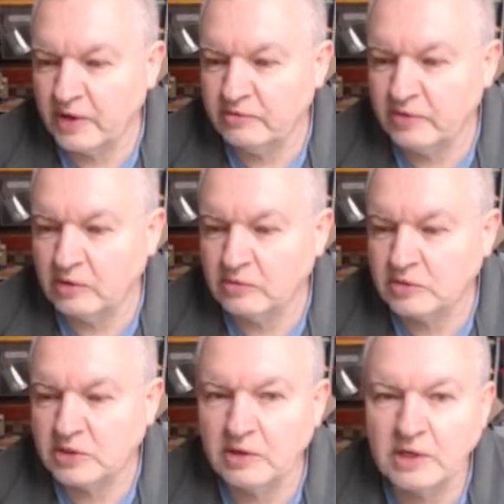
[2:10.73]
5
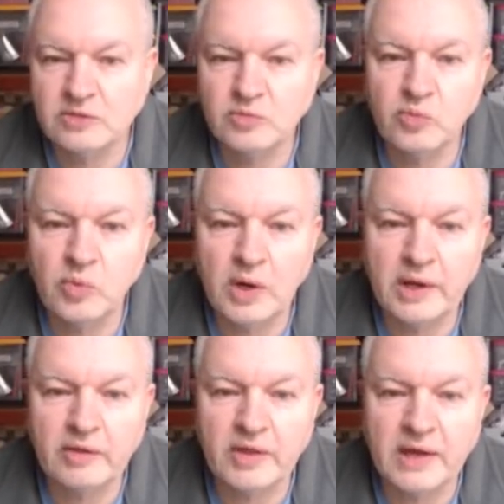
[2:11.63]
volts. So let's
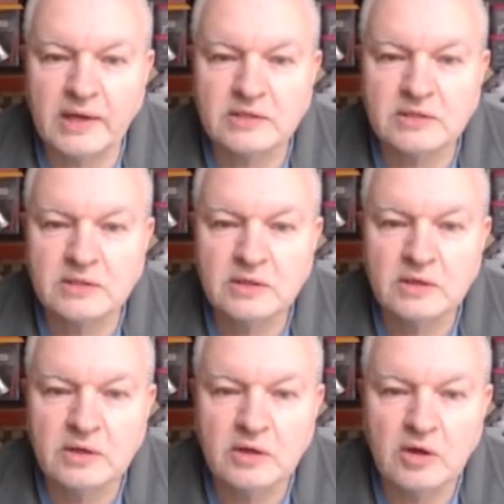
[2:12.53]
wire that
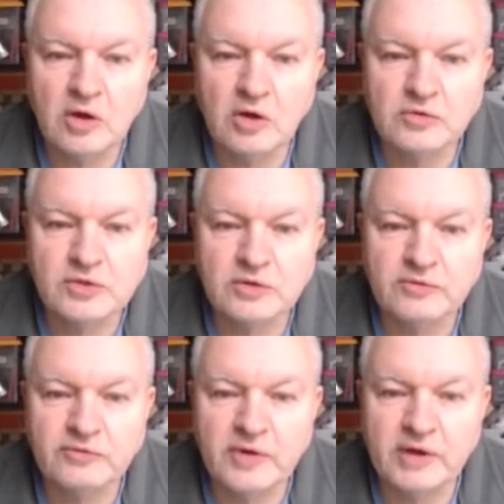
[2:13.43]
onto
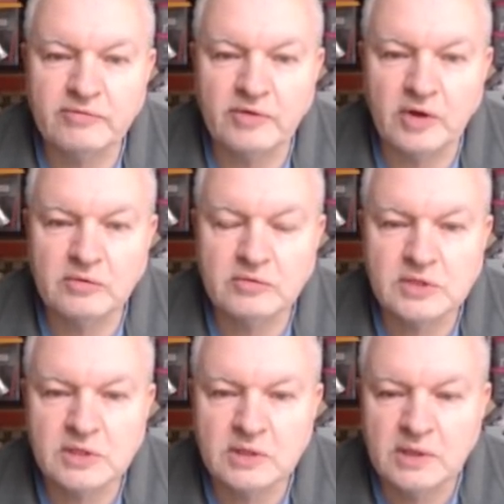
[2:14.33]
the 5
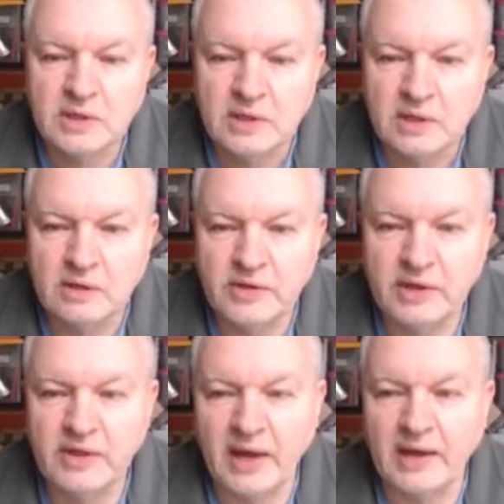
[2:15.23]
volts. And
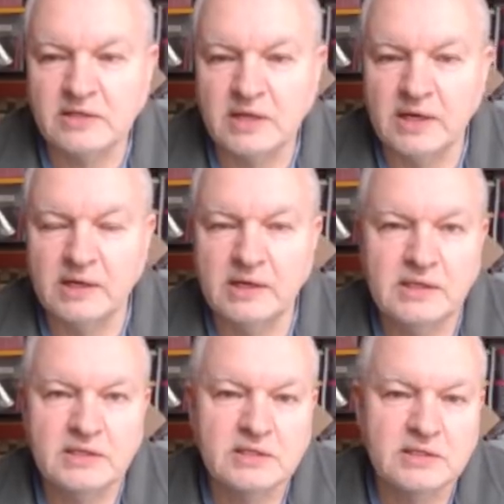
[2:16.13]
then that at
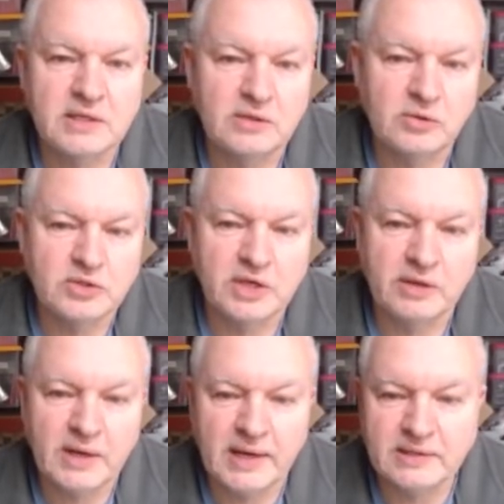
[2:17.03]
least
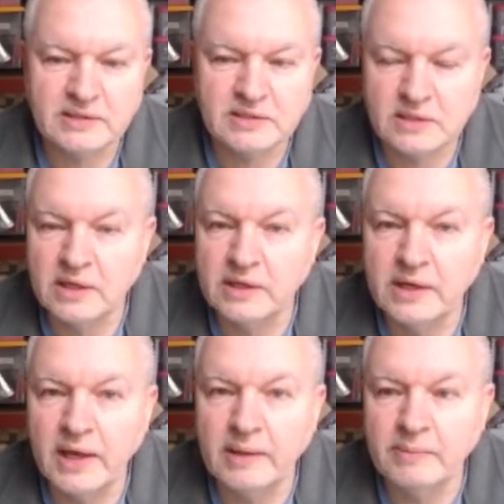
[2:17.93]
also has a
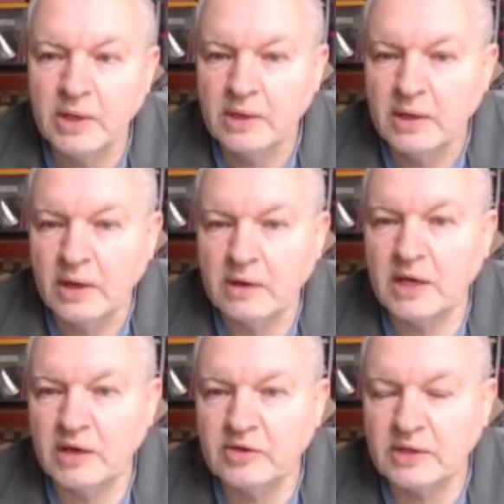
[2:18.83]
name.
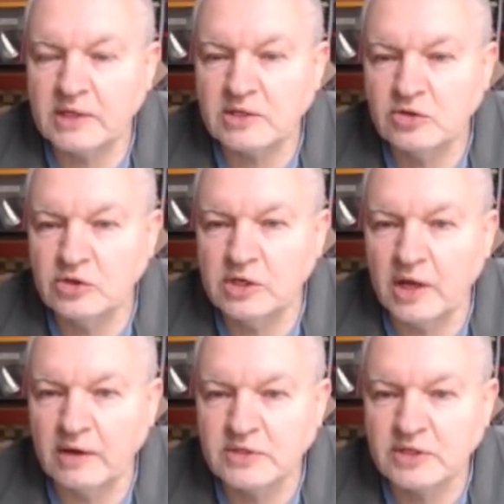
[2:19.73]
Okay, I think that's good
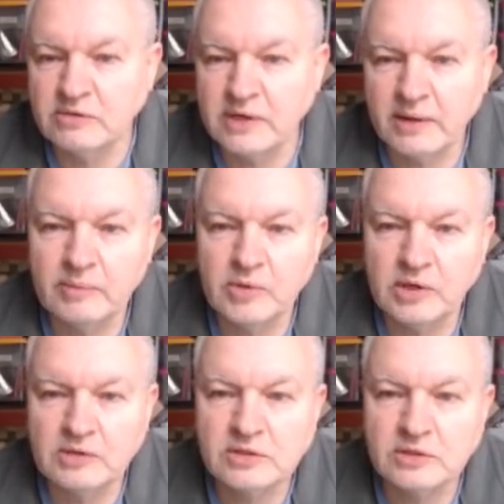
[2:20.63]
enough. So now I'm
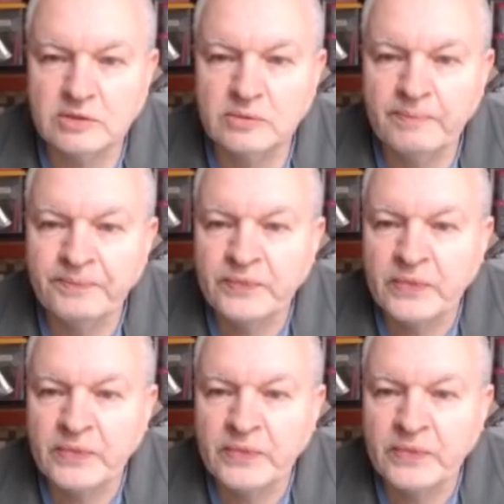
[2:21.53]
going to